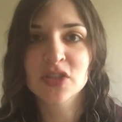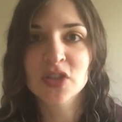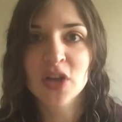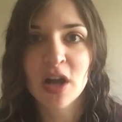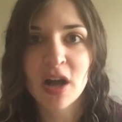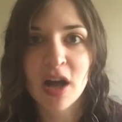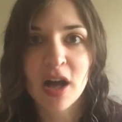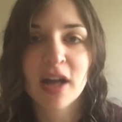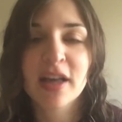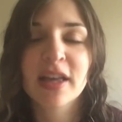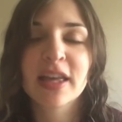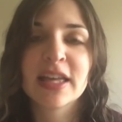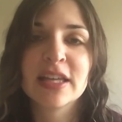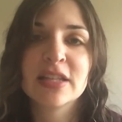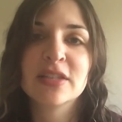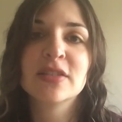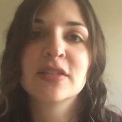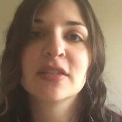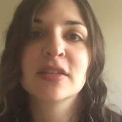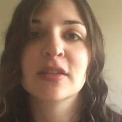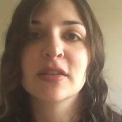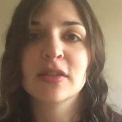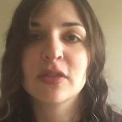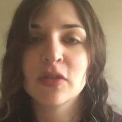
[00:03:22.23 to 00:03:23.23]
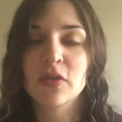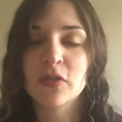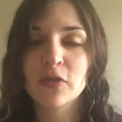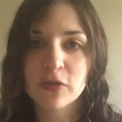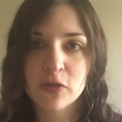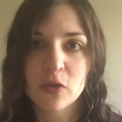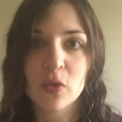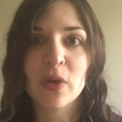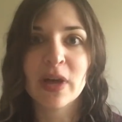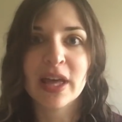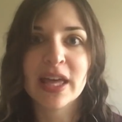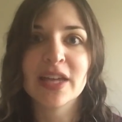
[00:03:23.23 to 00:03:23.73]
talk into the
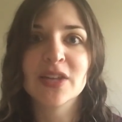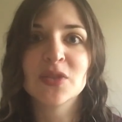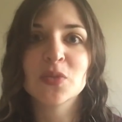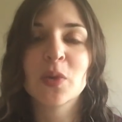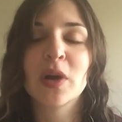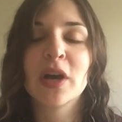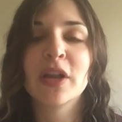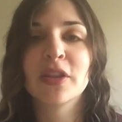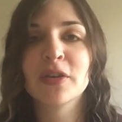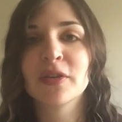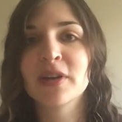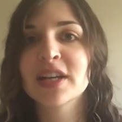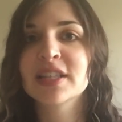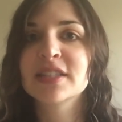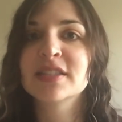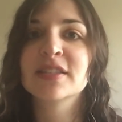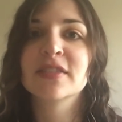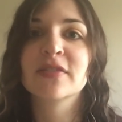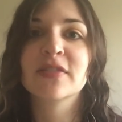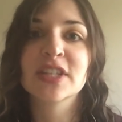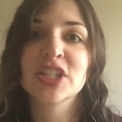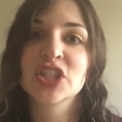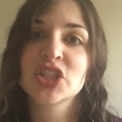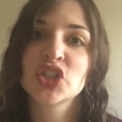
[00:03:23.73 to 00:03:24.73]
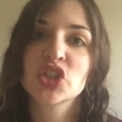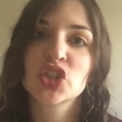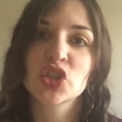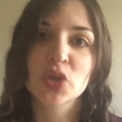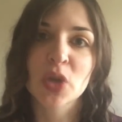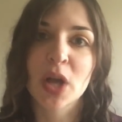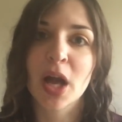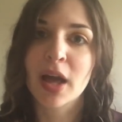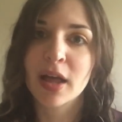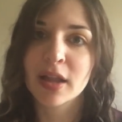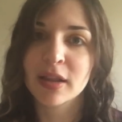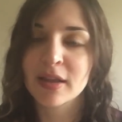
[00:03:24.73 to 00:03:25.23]
void while the rest of us
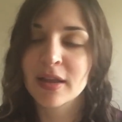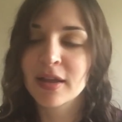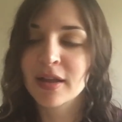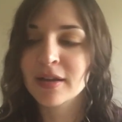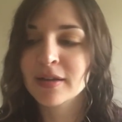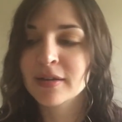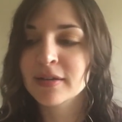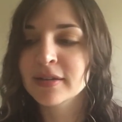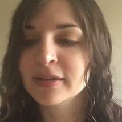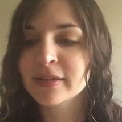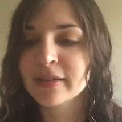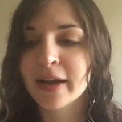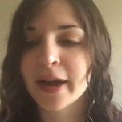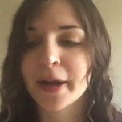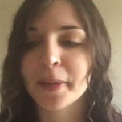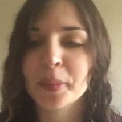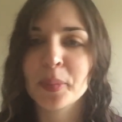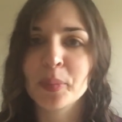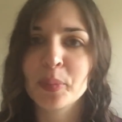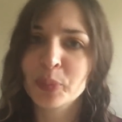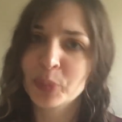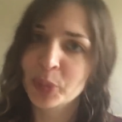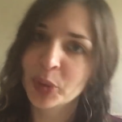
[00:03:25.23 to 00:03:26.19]
truck along with our